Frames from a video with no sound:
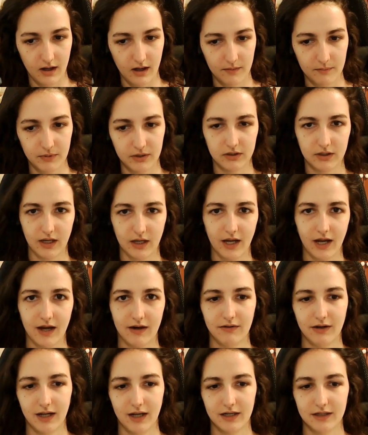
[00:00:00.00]
But they
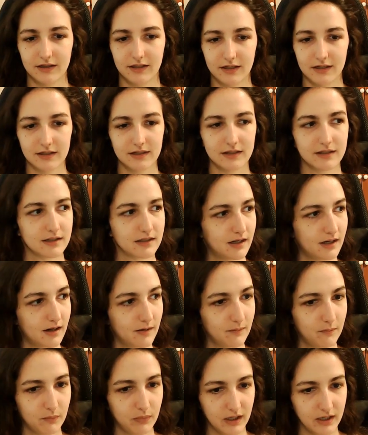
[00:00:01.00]
have like this
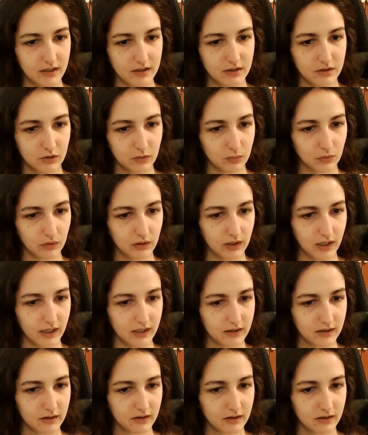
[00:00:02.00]
place to put
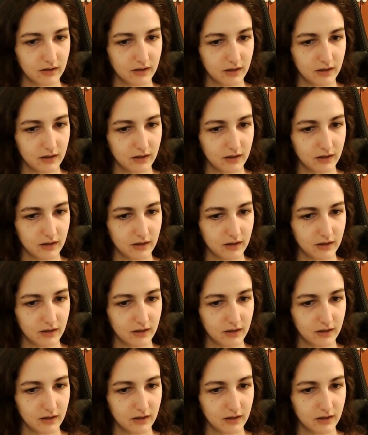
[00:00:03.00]
like